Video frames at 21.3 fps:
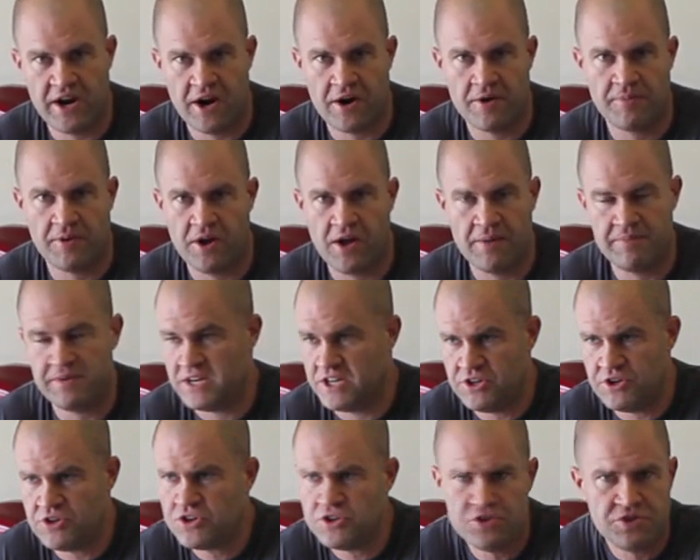airball I mean
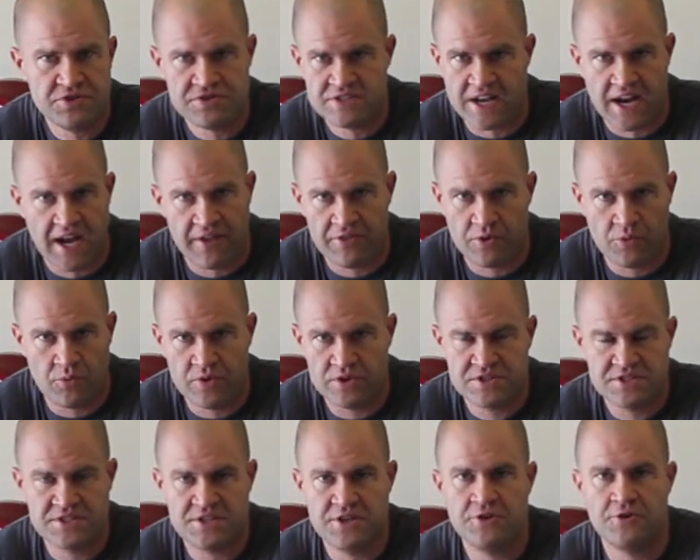you can use it out in the
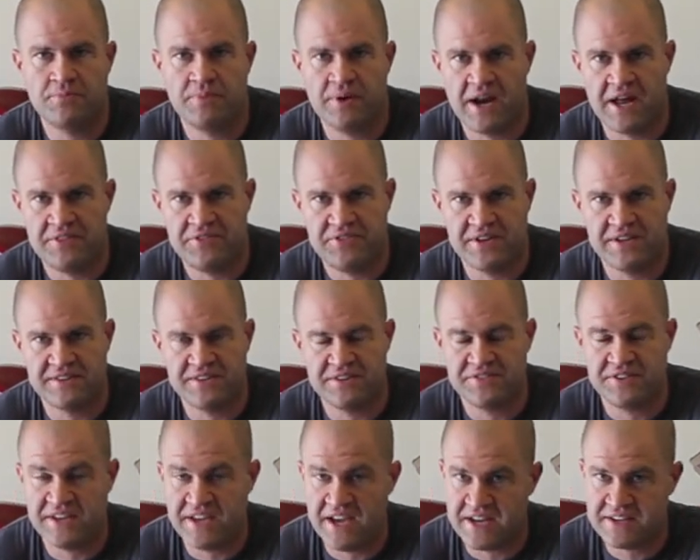woods too but I think
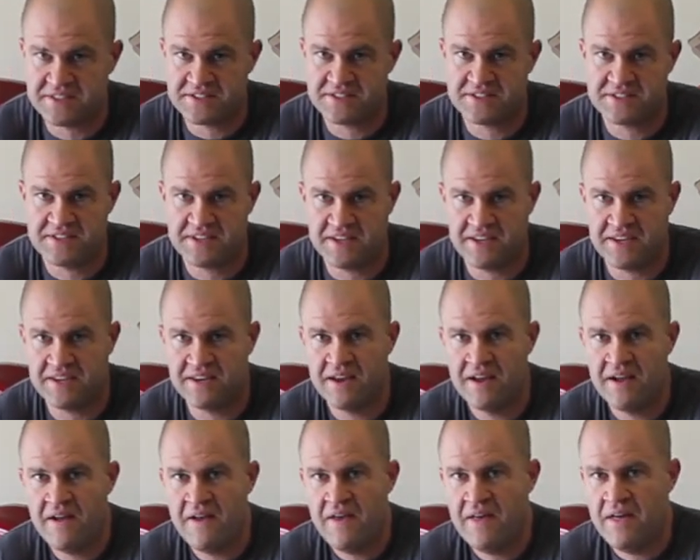that the ecstasy
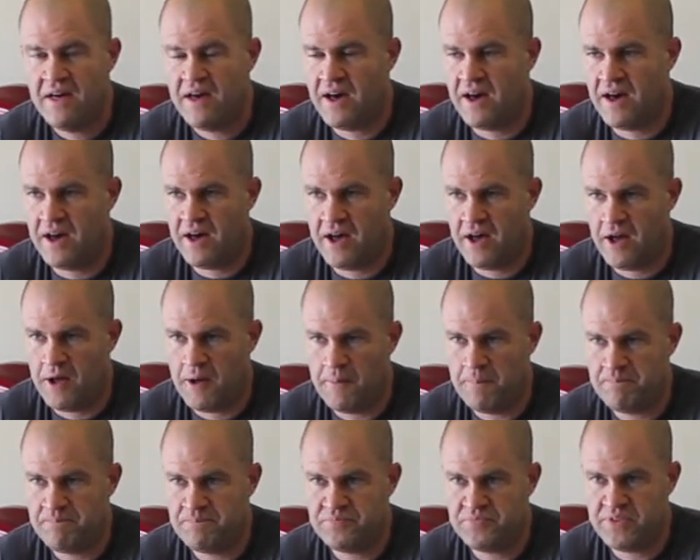
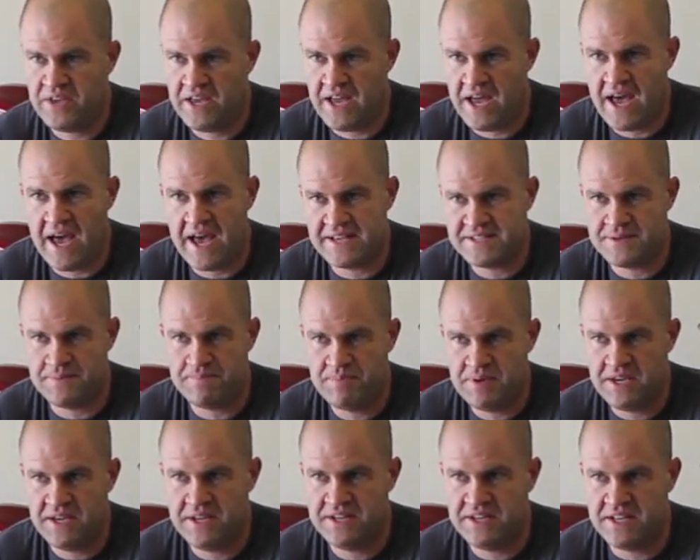um, has it beat